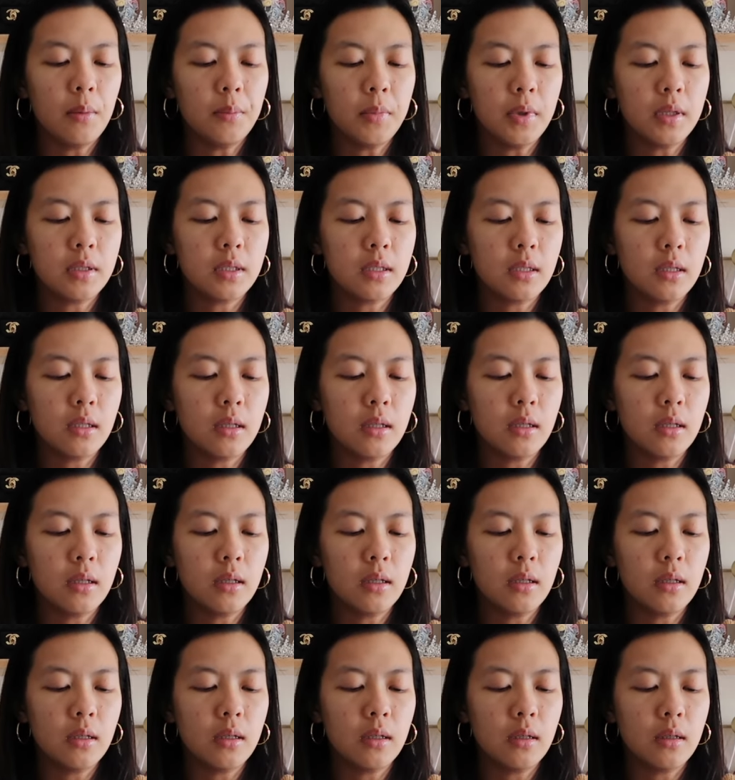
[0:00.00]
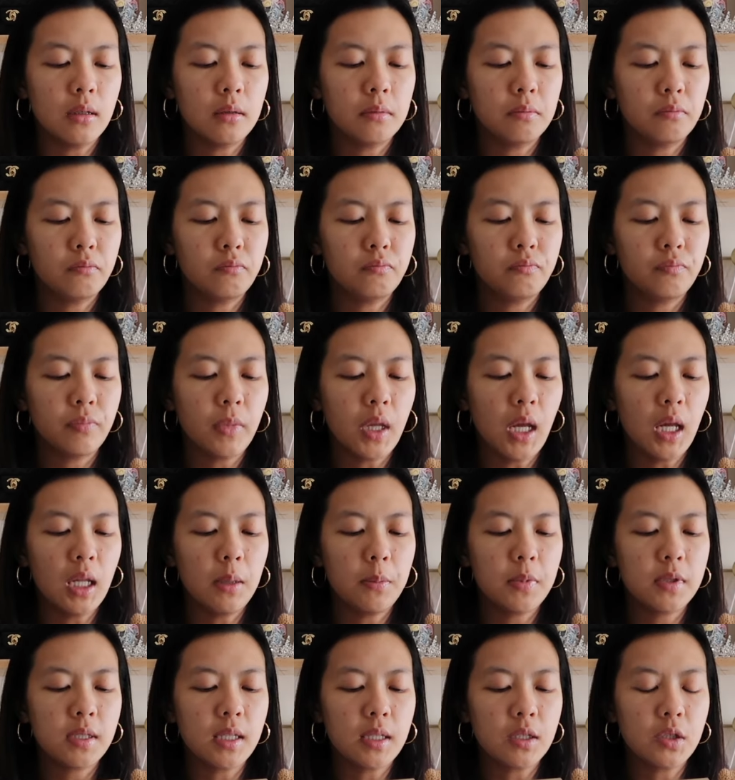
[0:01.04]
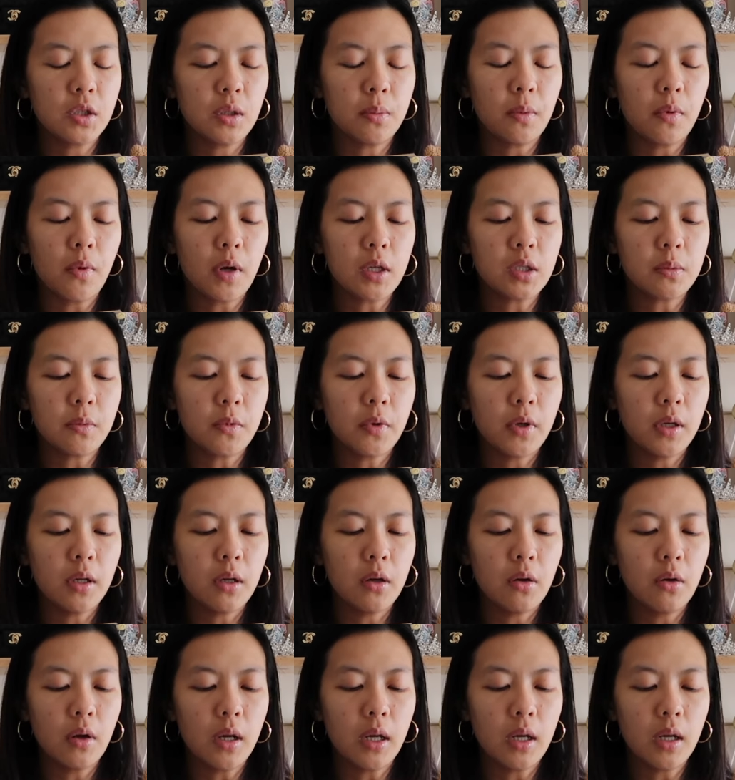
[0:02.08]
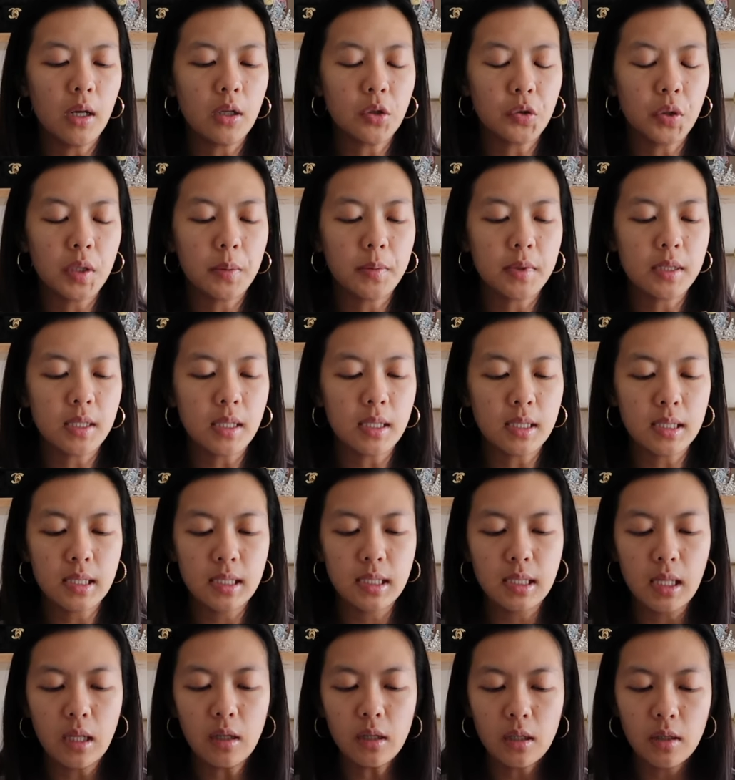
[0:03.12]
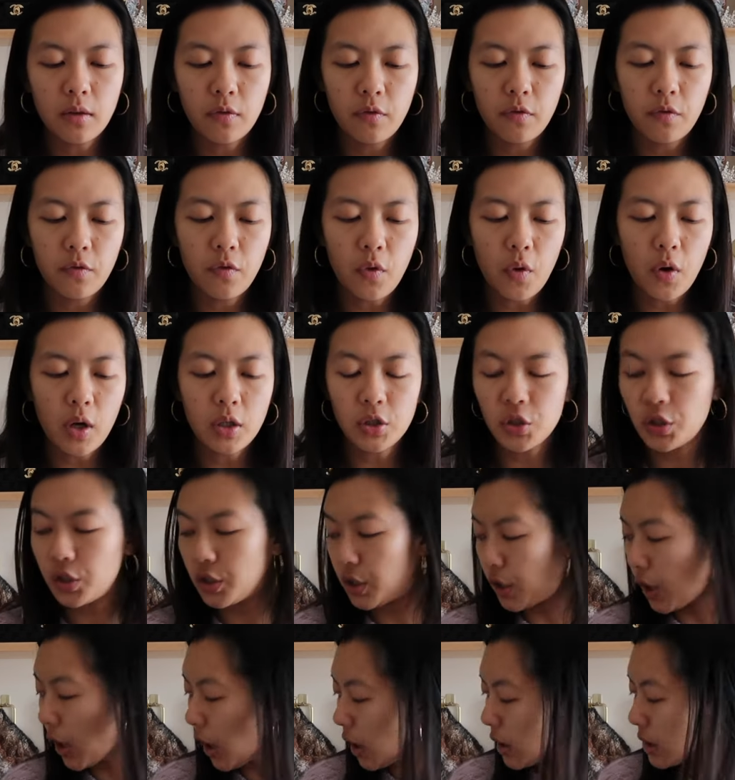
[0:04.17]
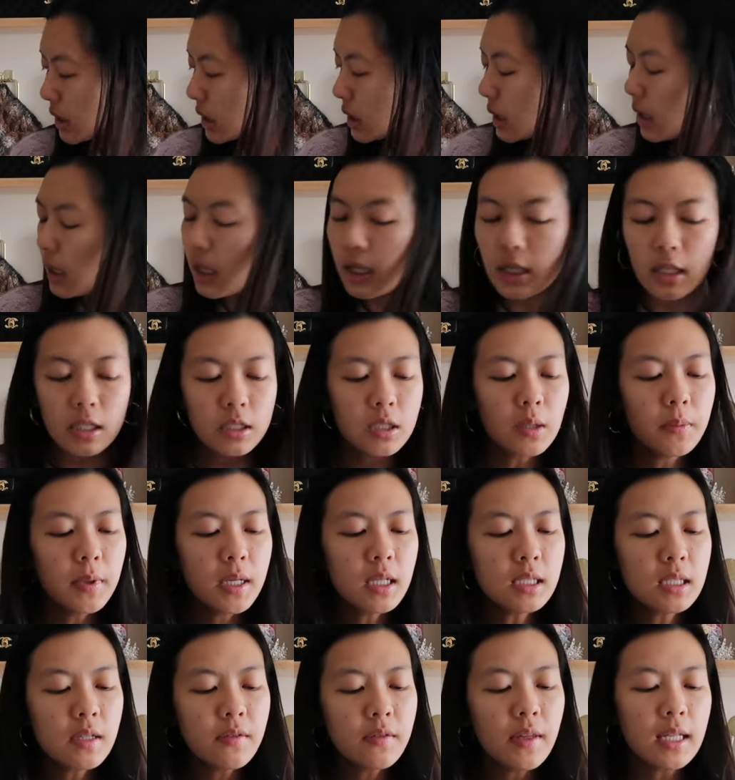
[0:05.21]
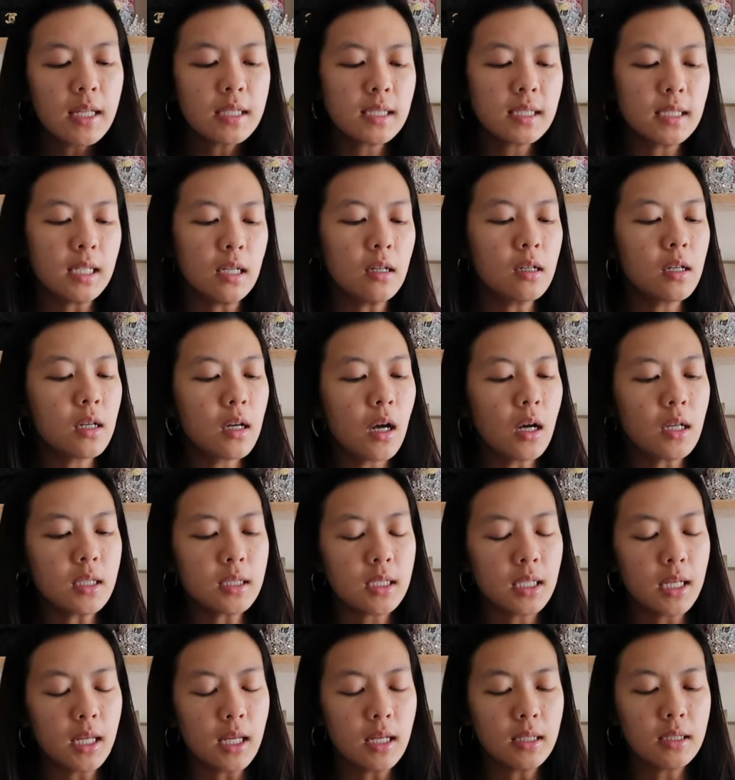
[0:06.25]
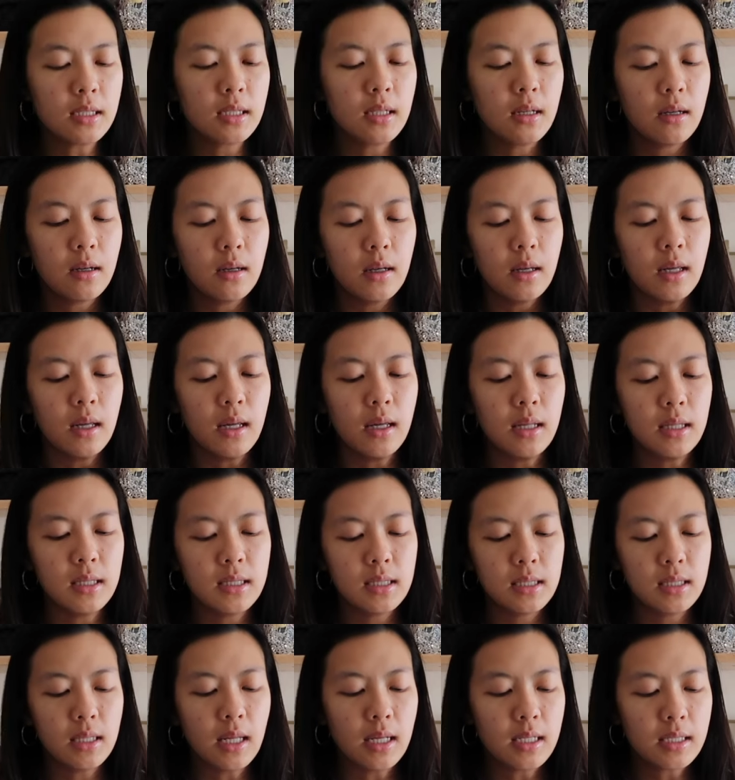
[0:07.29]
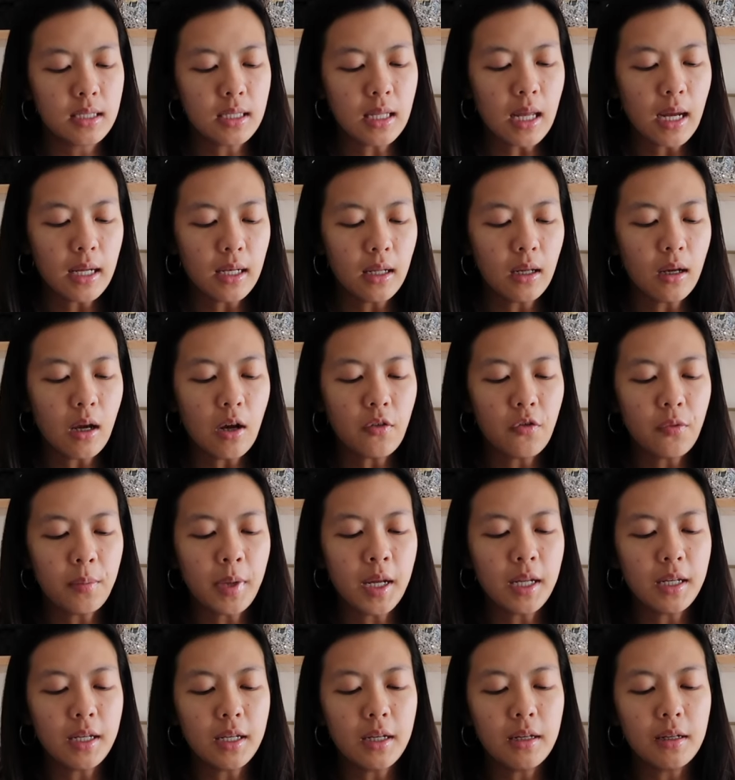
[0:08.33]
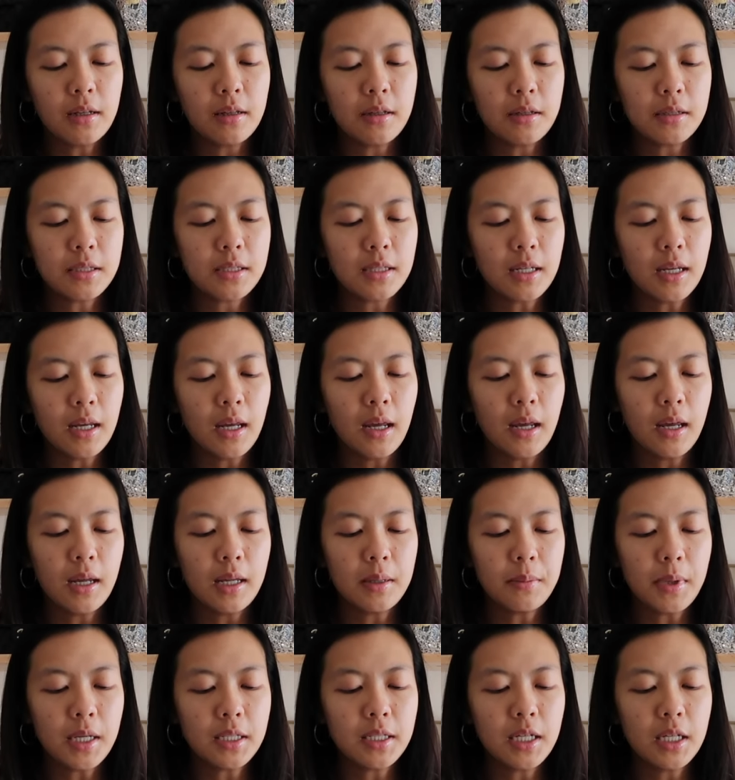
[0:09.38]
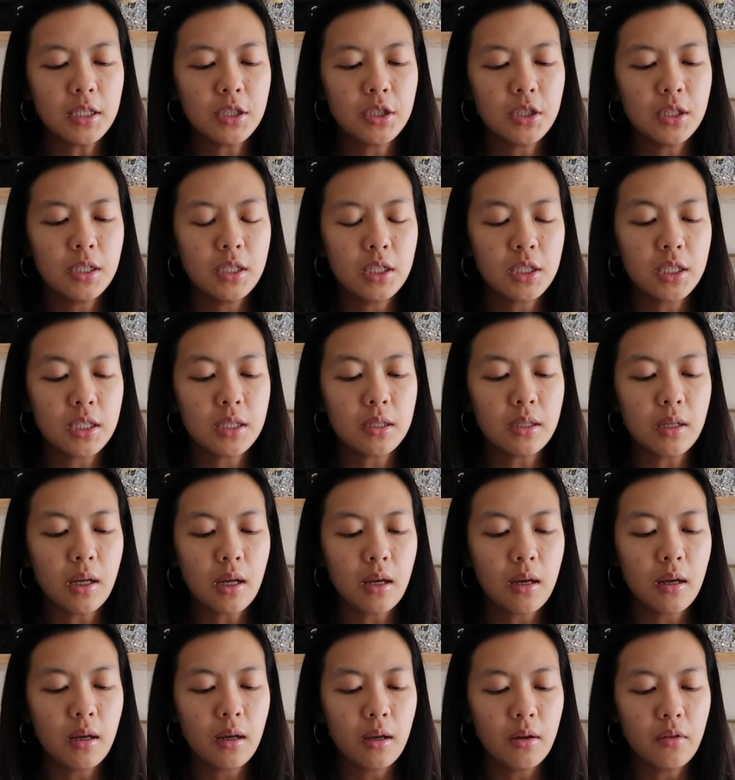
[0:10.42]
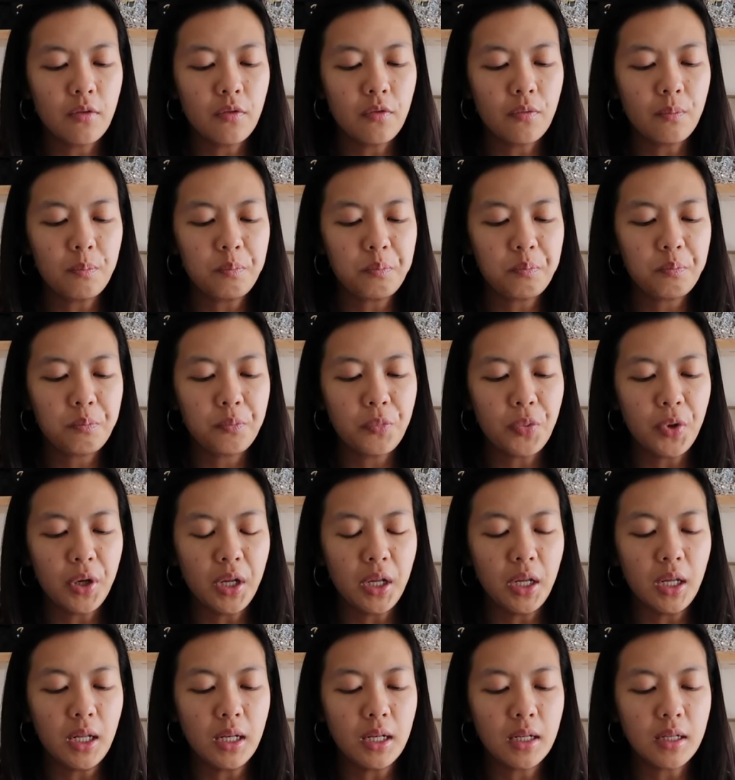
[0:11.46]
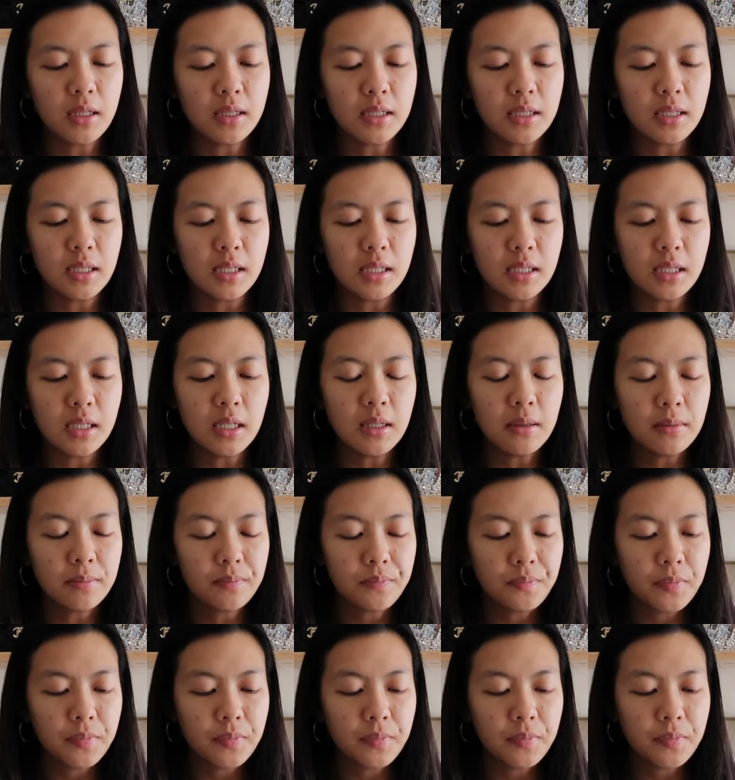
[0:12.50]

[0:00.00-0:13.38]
It's a 80% superwash merino and 20% silk, 400 yards. So because of that silk content, it's like sliding off my needles and my tension is just like pretty inconsistent.